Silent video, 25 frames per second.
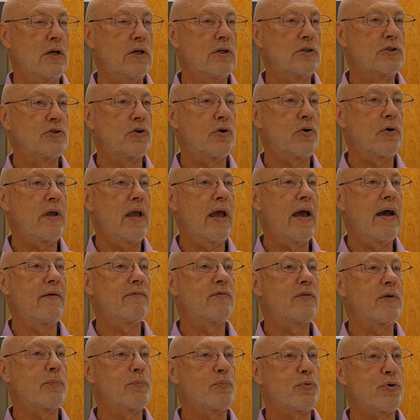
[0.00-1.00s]
So you
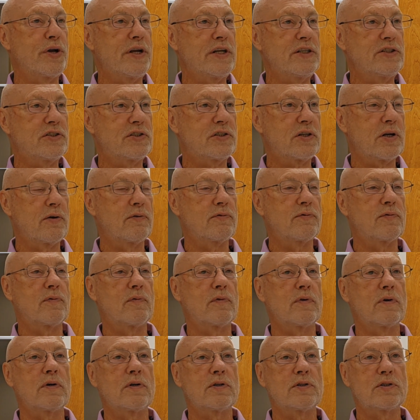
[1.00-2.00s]
have the priests of
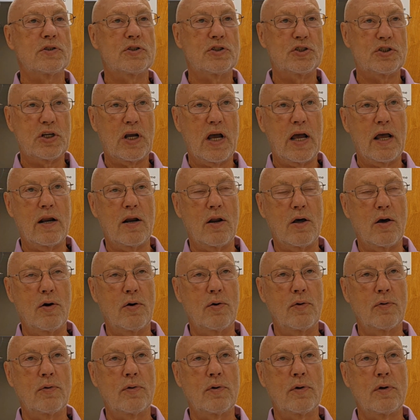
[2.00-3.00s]

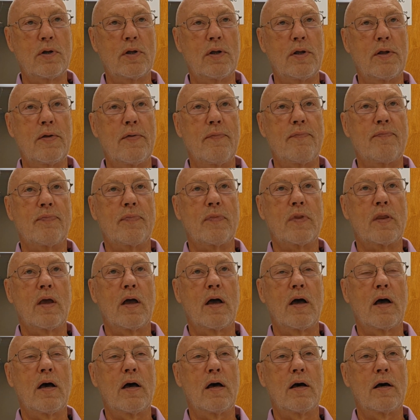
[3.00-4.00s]
Shiloh,
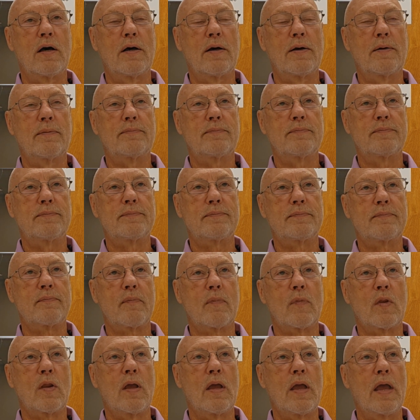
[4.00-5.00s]
and
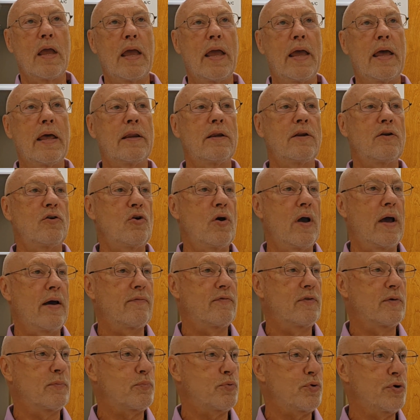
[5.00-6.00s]
you have
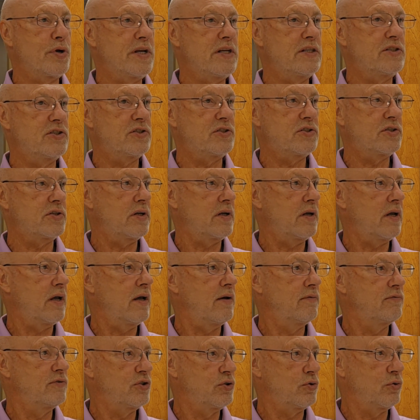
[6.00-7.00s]
the priests
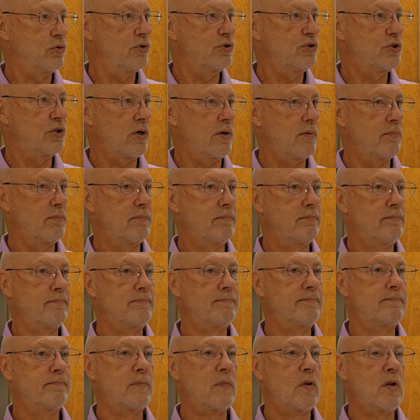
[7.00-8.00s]
of Jerusalem.
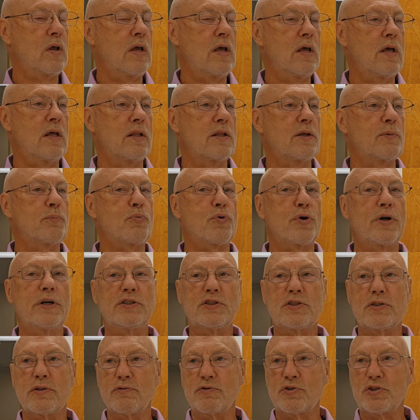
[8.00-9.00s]
The
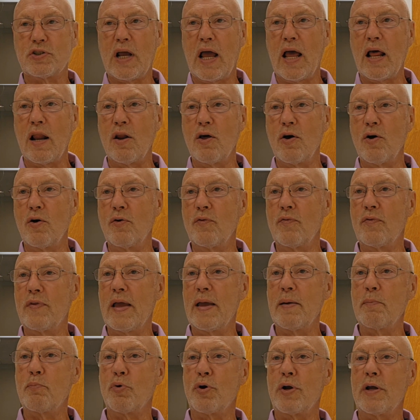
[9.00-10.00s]
priests of Shiloh,
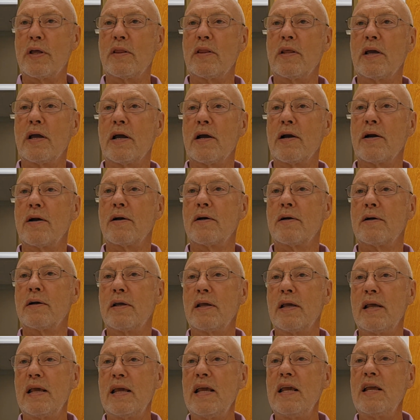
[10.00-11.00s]
they bring their
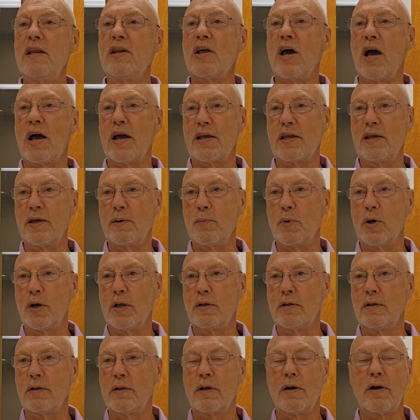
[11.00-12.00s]

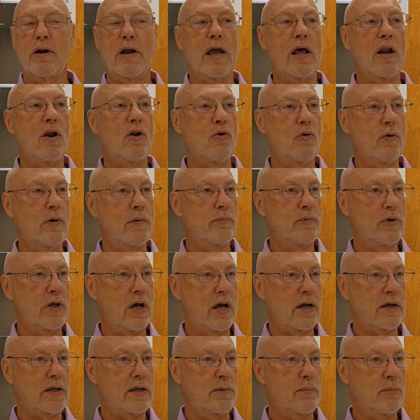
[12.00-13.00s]
document, their Elohim
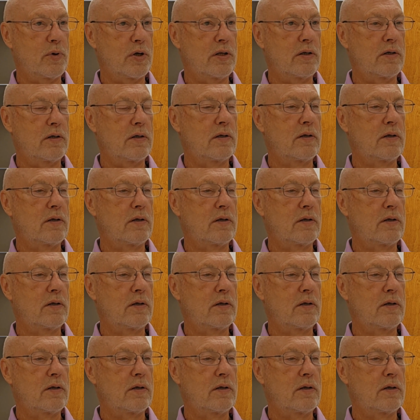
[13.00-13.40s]
document,